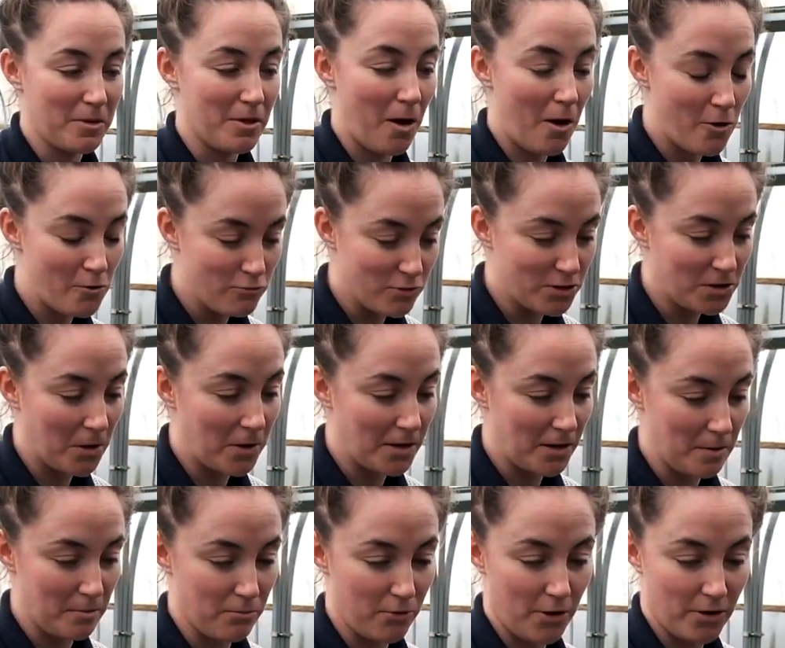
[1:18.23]
The whole
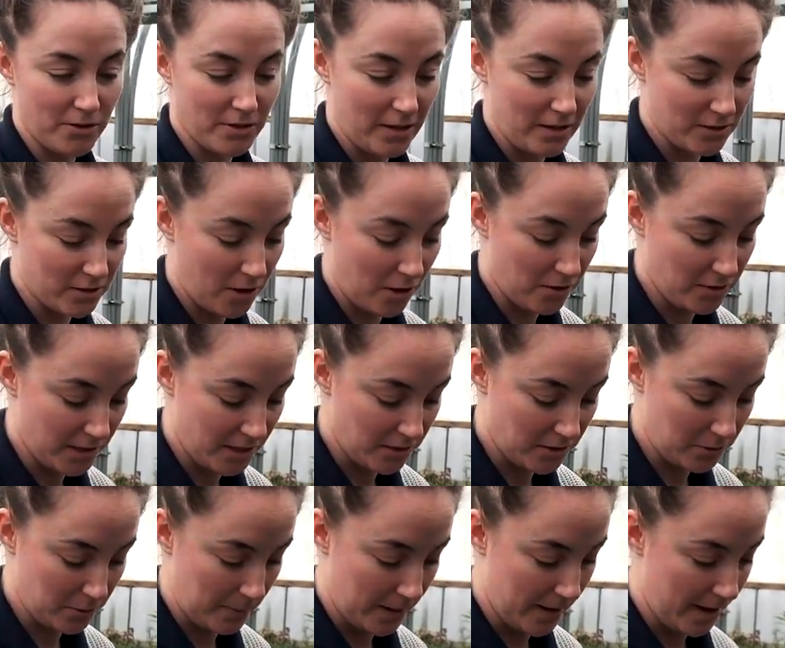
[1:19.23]
recycling process goes
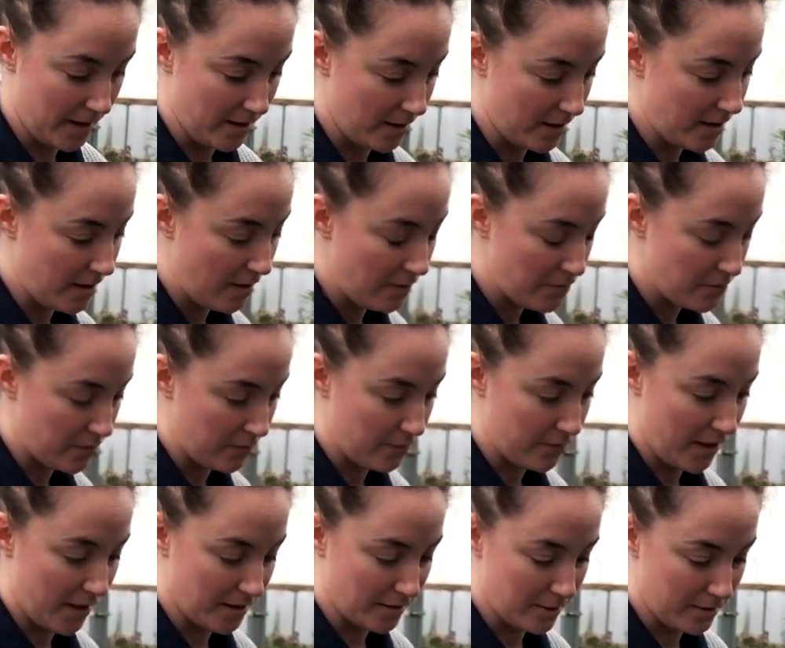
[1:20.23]
into it, and I love the
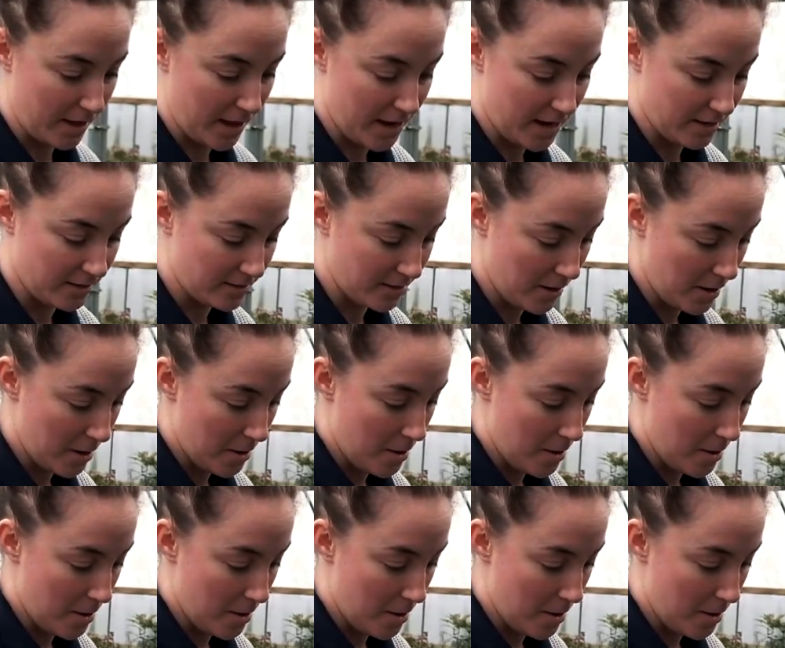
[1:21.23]
fact that it's